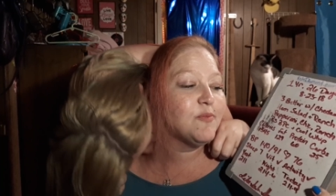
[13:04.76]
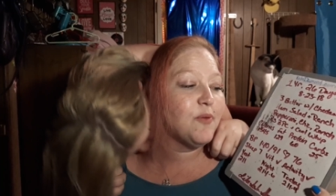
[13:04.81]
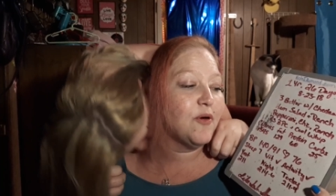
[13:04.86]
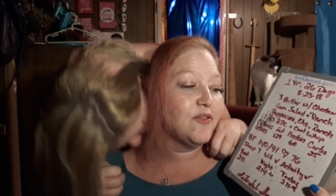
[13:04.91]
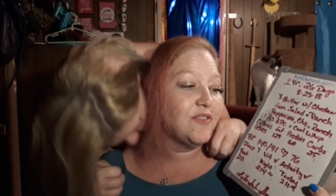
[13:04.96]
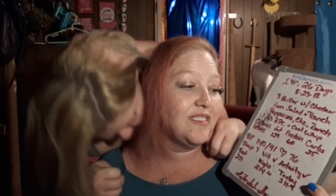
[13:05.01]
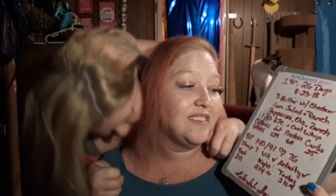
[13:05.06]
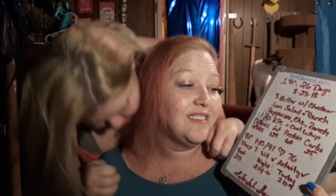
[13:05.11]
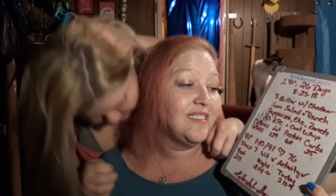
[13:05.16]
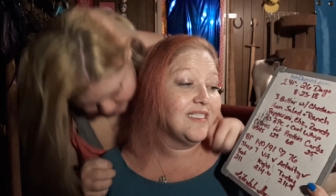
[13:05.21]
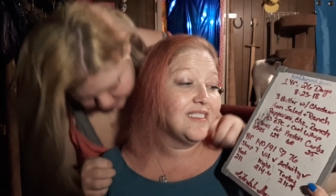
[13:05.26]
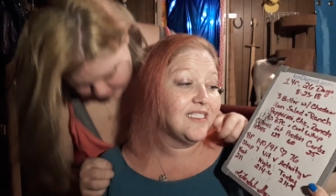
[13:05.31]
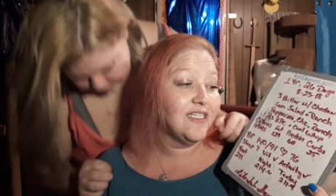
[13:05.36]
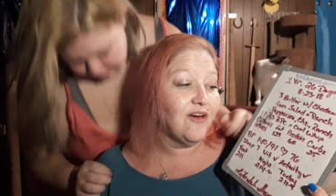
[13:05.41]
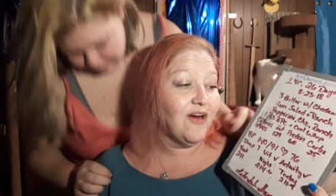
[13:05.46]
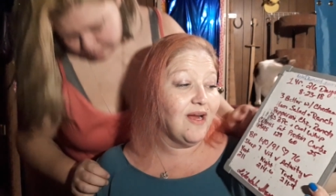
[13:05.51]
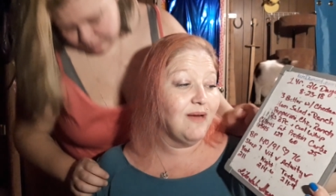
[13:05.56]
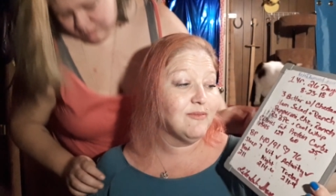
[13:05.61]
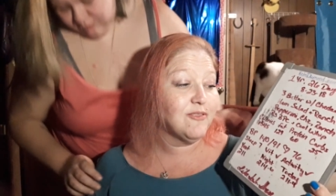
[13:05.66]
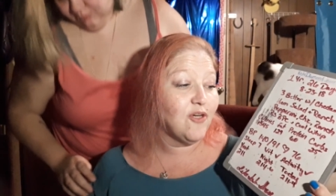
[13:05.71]
protein 60
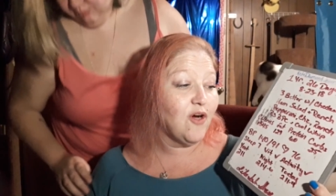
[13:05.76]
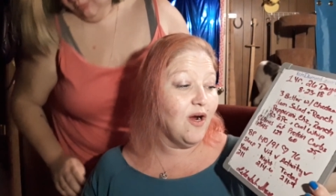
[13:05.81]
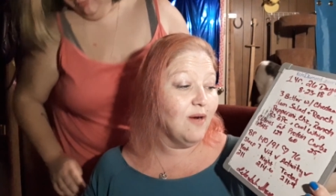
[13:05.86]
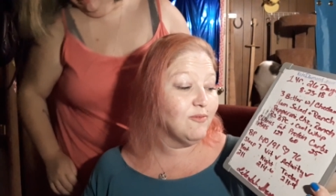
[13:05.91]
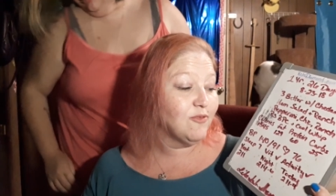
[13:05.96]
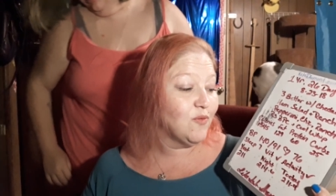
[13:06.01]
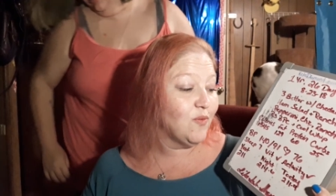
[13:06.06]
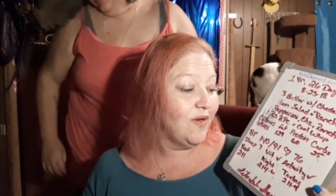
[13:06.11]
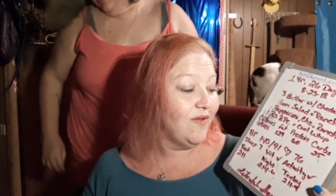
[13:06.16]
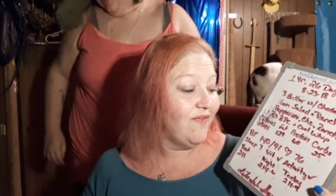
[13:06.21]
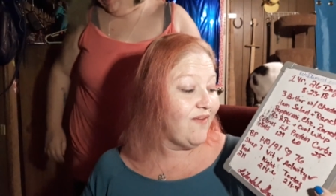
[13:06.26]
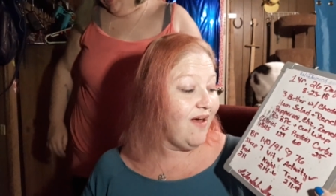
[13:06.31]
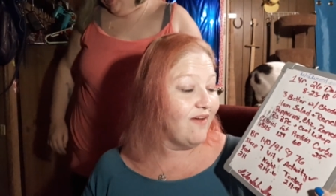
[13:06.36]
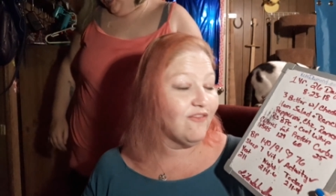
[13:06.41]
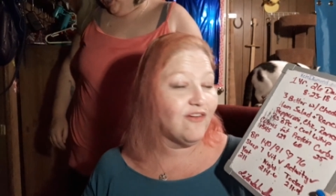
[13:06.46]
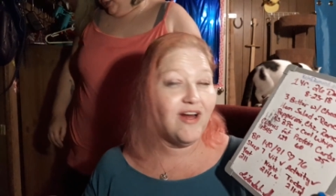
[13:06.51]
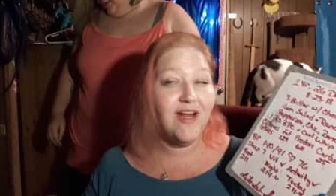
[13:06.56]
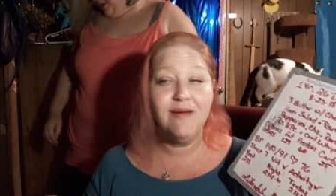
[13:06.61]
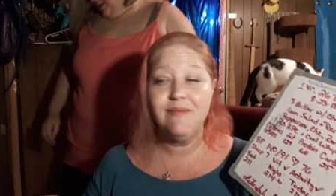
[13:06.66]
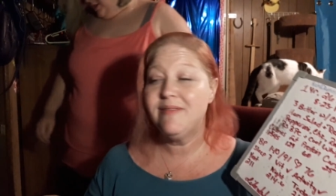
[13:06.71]
grams, carbs
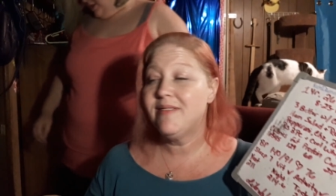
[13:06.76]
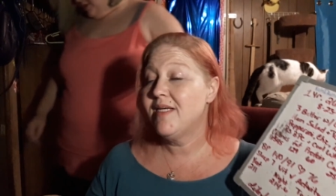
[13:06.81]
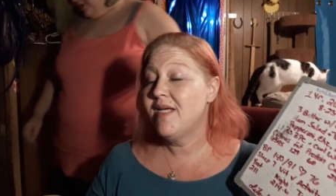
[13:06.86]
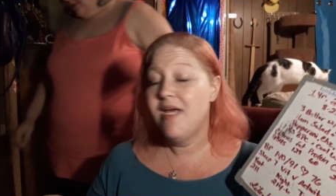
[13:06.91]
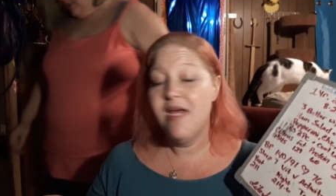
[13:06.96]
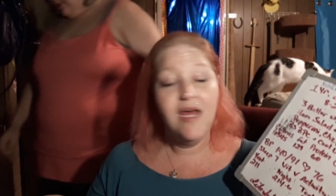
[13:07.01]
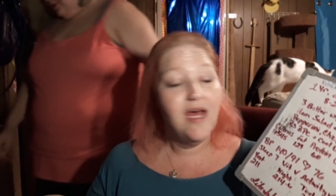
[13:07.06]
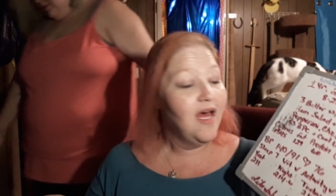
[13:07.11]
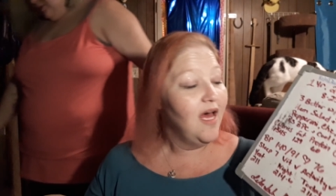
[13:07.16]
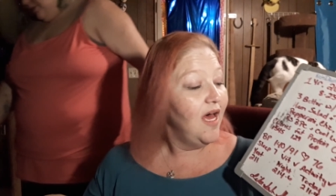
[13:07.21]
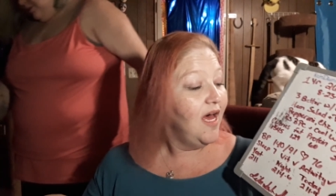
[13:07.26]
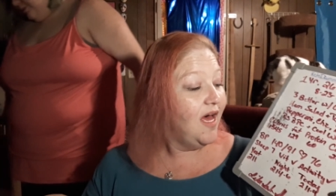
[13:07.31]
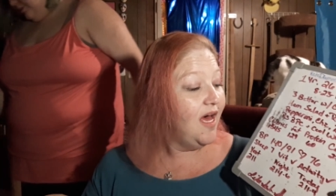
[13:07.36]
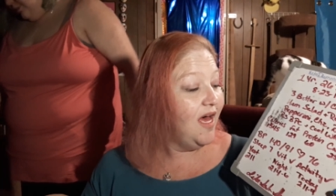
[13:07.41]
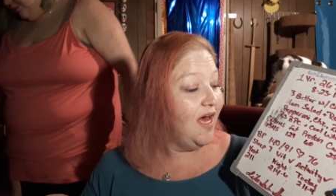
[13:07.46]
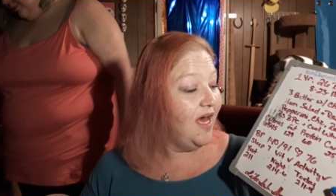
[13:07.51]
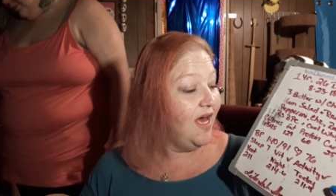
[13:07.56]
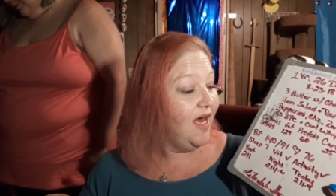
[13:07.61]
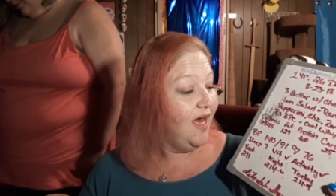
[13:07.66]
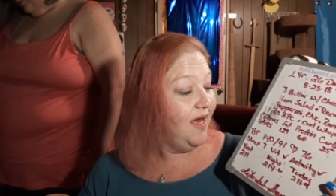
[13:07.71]
25 grams,
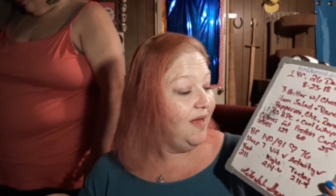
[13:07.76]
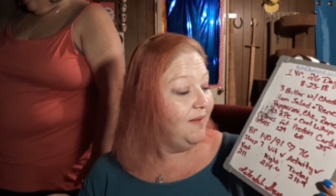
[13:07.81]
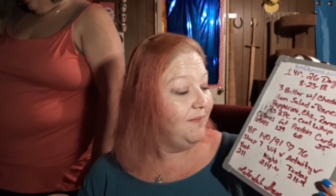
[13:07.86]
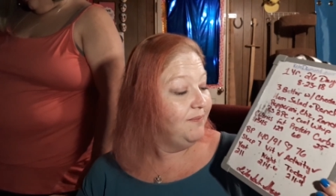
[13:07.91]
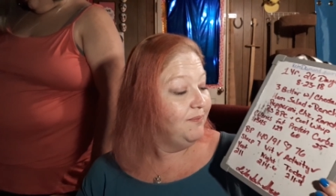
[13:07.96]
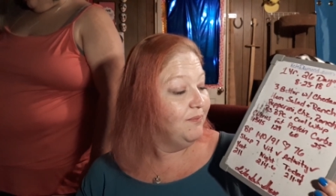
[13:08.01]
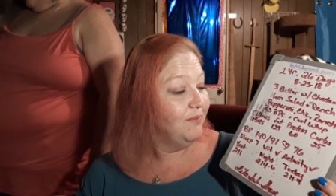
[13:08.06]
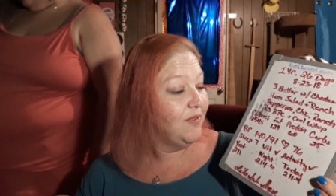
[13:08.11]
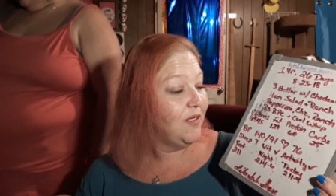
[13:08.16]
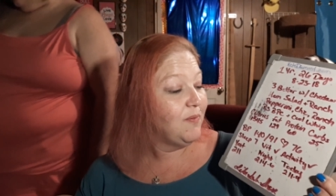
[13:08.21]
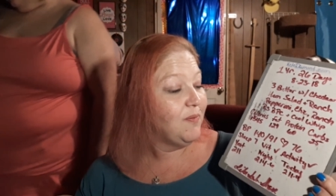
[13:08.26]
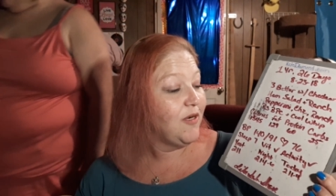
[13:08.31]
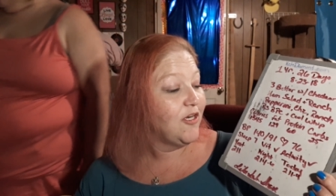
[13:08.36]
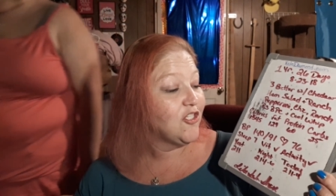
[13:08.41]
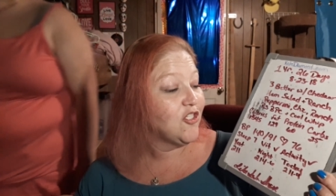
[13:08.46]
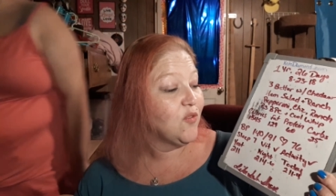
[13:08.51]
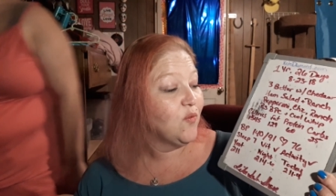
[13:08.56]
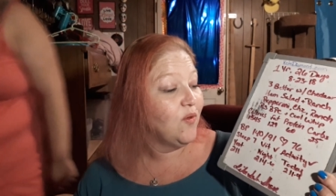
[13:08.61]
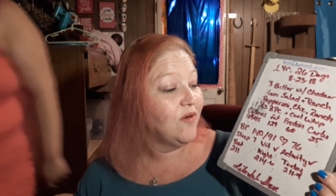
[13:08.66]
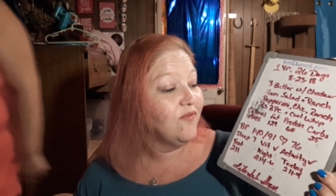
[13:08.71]
um, blood
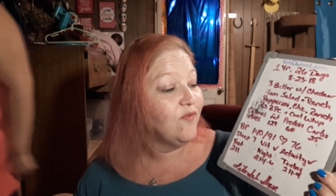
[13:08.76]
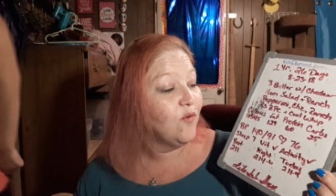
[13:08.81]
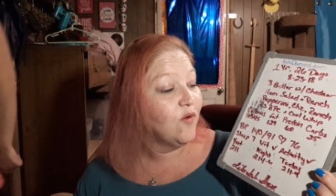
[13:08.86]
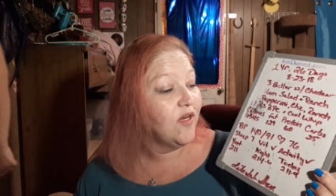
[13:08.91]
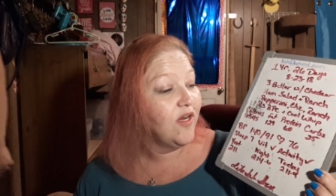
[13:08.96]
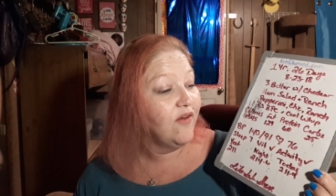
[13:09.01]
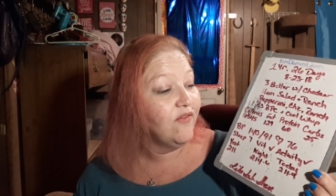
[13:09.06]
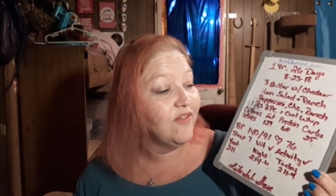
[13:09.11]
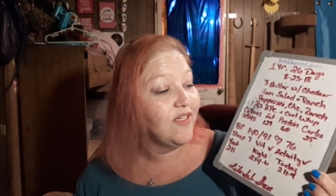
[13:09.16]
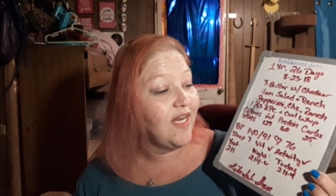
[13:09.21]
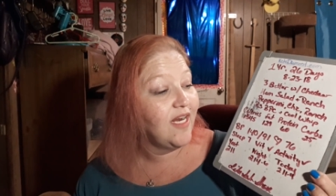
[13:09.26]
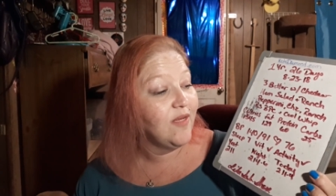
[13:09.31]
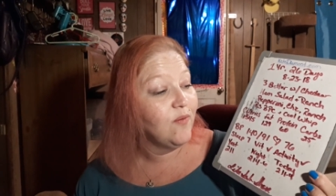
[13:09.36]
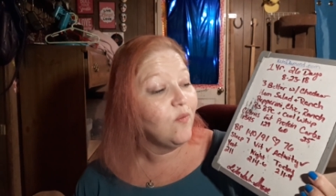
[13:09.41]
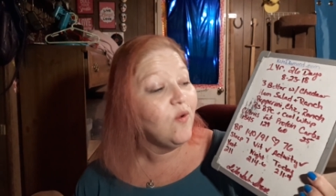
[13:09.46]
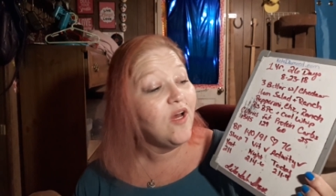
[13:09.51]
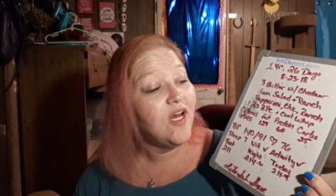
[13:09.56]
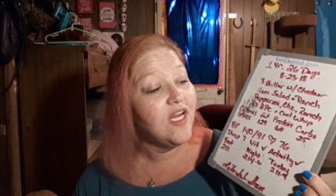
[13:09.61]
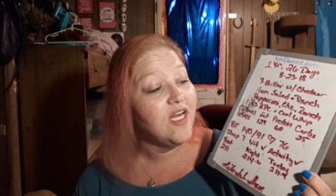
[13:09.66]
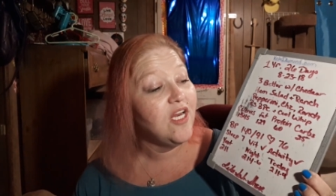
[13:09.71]
pressure 140 over
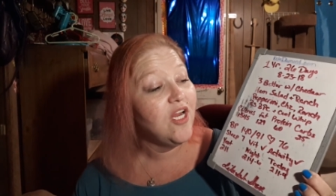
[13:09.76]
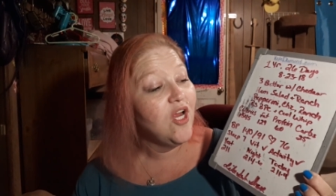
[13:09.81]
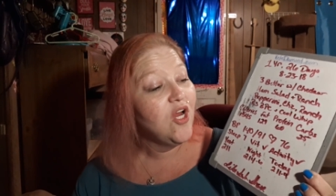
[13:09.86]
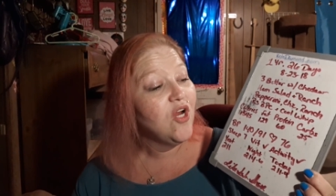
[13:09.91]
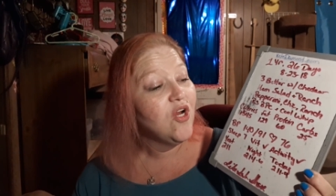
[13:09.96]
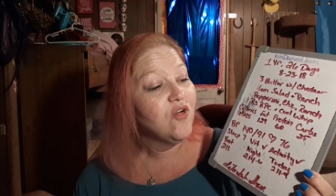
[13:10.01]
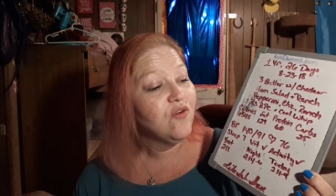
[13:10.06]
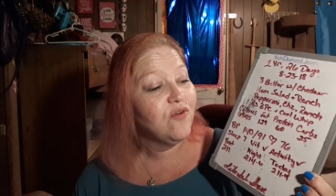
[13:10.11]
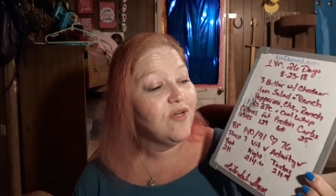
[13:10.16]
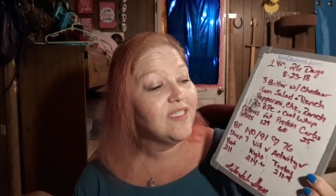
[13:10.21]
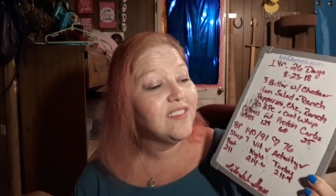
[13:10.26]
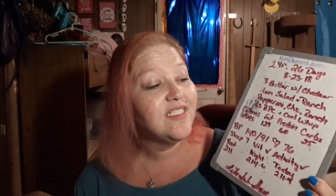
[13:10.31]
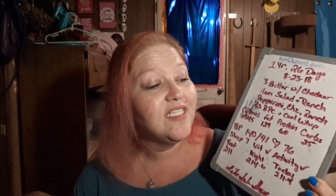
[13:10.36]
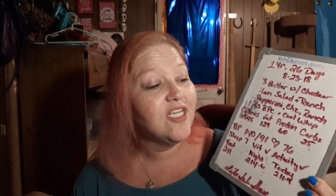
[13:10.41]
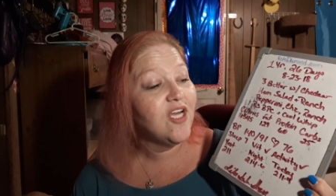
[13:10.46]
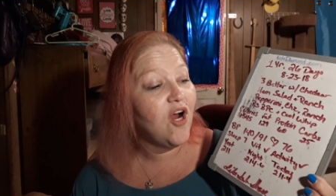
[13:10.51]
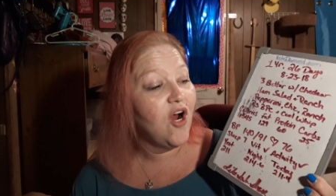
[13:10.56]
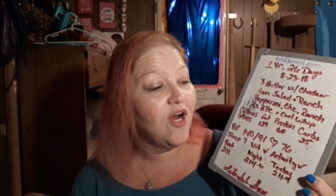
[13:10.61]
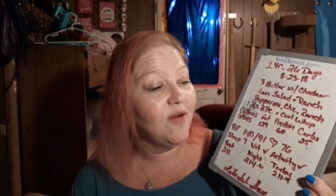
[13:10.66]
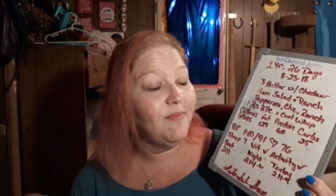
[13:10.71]
91,
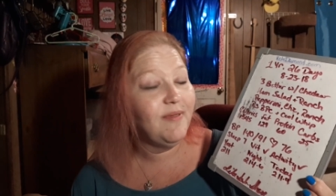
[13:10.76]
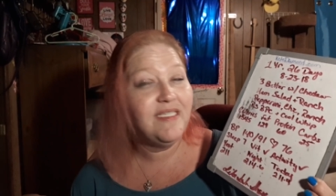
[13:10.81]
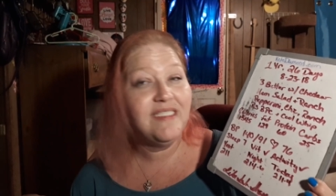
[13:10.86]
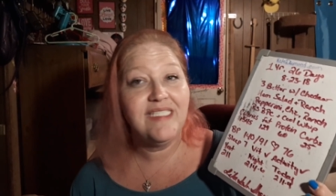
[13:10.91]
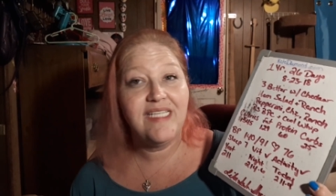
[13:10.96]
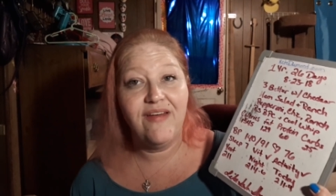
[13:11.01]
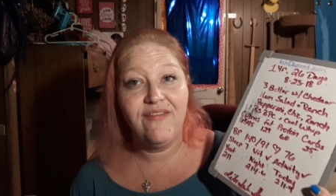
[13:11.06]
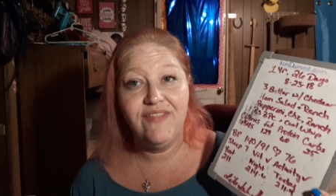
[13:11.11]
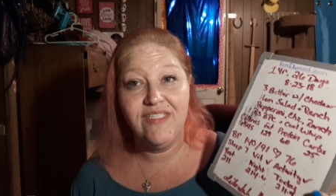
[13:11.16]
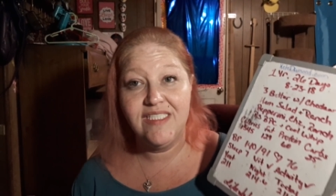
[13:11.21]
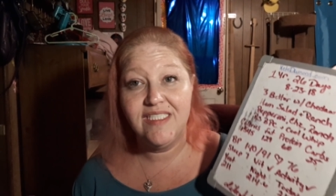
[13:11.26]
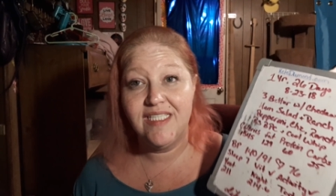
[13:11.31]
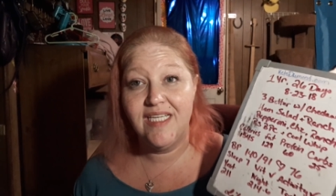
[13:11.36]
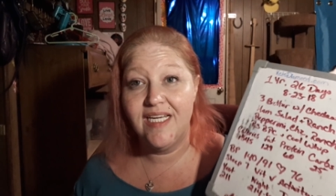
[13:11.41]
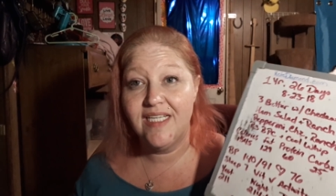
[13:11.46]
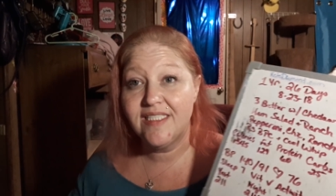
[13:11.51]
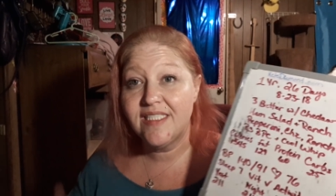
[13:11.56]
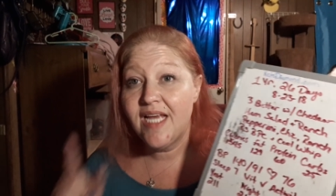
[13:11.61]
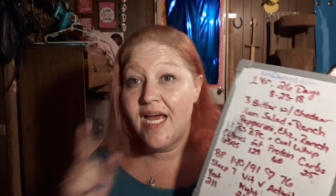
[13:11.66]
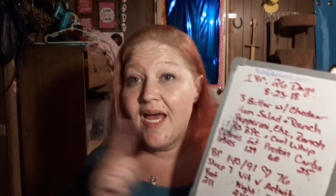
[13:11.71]
resting heartbeat
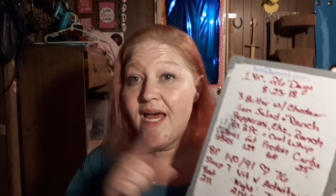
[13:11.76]
76.